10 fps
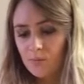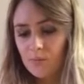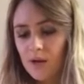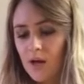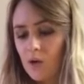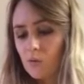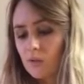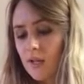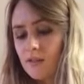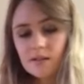But I will
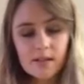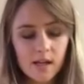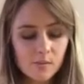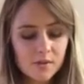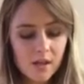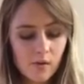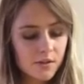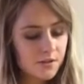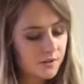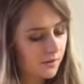lay these animals out
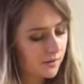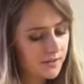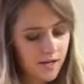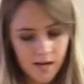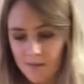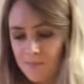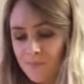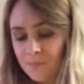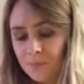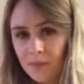in circle time,
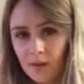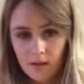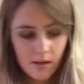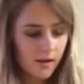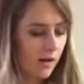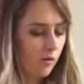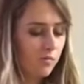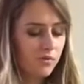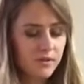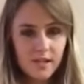and I will
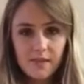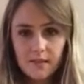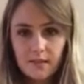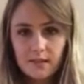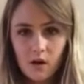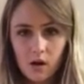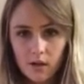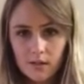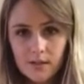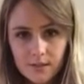present these
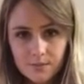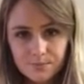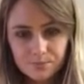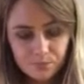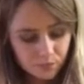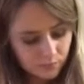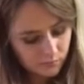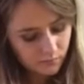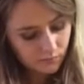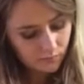cards.
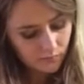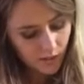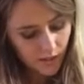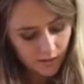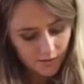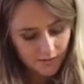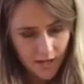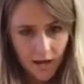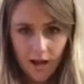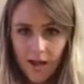And I'll
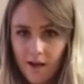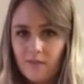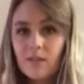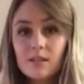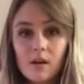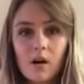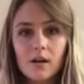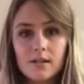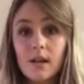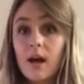say, I have these
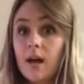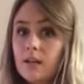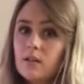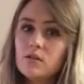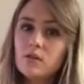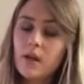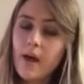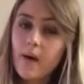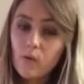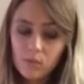cards, and I need you to
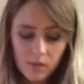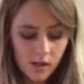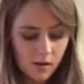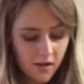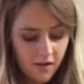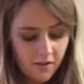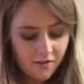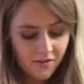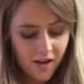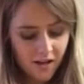help me
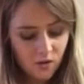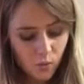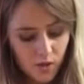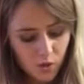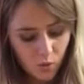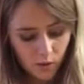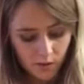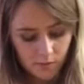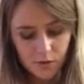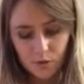find which
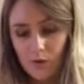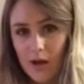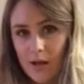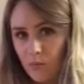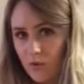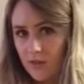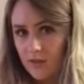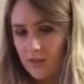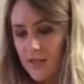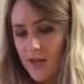words rhyme with
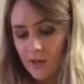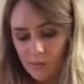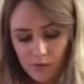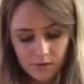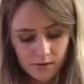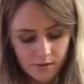these animals.